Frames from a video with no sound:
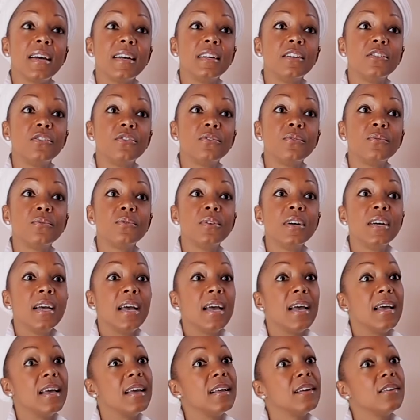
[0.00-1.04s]
I knew,
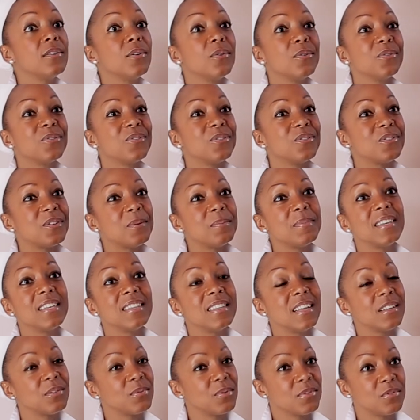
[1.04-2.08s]
and also something
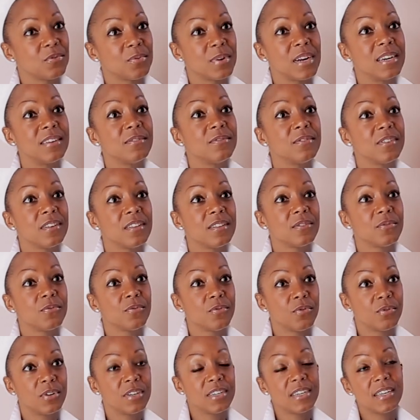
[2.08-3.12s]
that was relevant
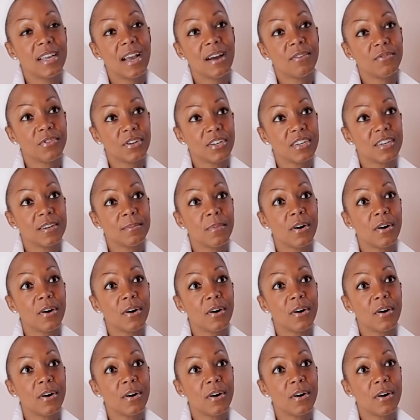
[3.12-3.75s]
for the African